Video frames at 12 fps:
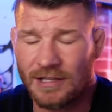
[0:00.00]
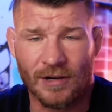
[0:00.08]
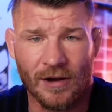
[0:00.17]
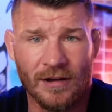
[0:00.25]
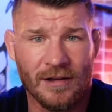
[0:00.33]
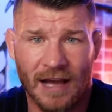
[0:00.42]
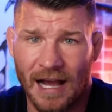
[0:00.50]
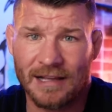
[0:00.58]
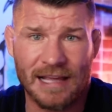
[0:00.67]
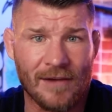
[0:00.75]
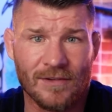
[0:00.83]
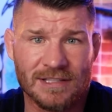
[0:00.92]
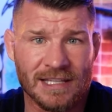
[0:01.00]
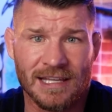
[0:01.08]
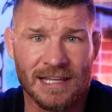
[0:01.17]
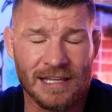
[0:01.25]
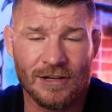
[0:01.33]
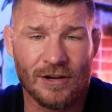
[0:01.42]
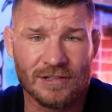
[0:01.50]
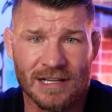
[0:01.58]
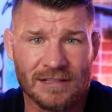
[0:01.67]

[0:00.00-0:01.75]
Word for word: You know, I guarantee he knows how to